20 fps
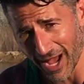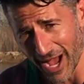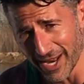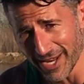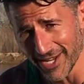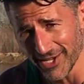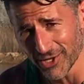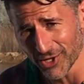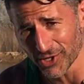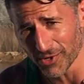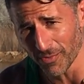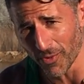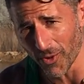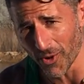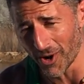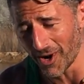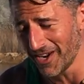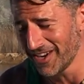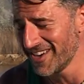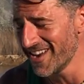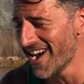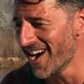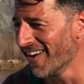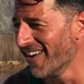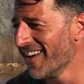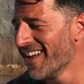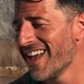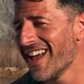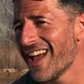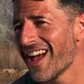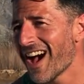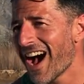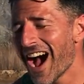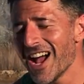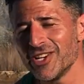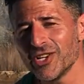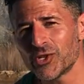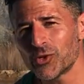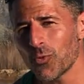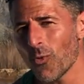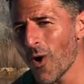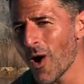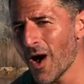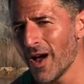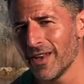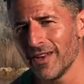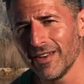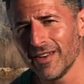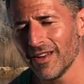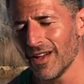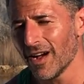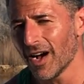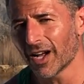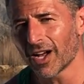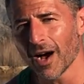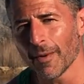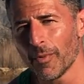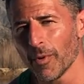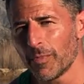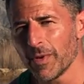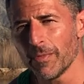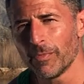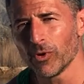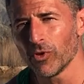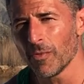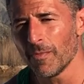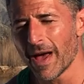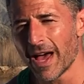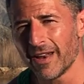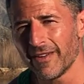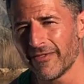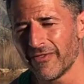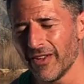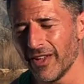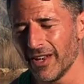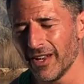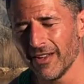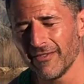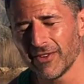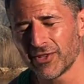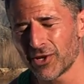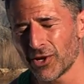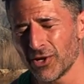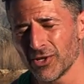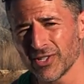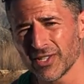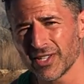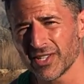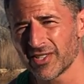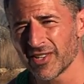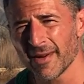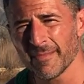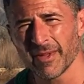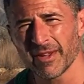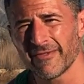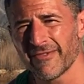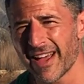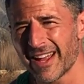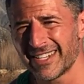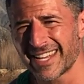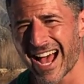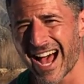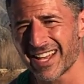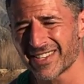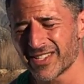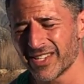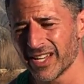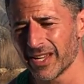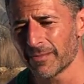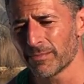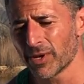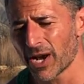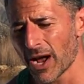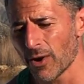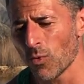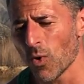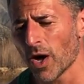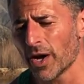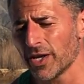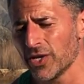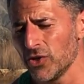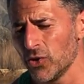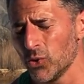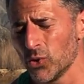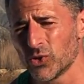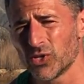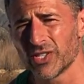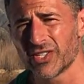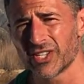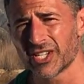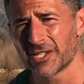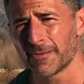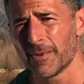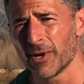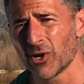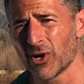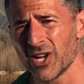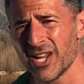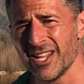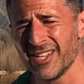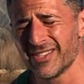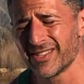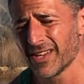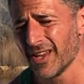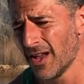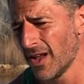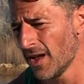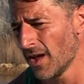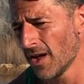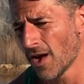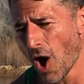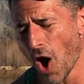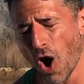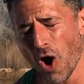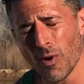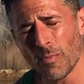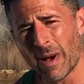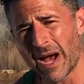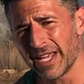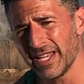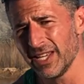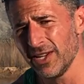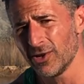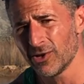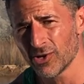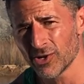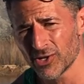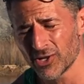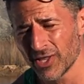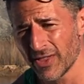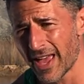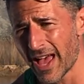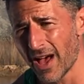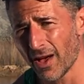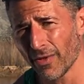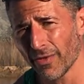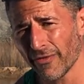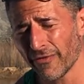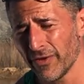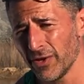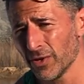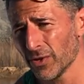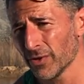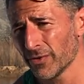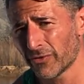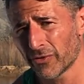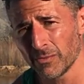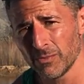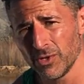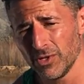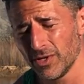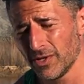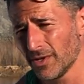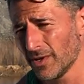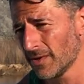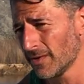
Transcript: I need your support. No, I just want a couple people to benefit. If it turns into something, fantastic, but I want to use this experience, all my years in the health field, from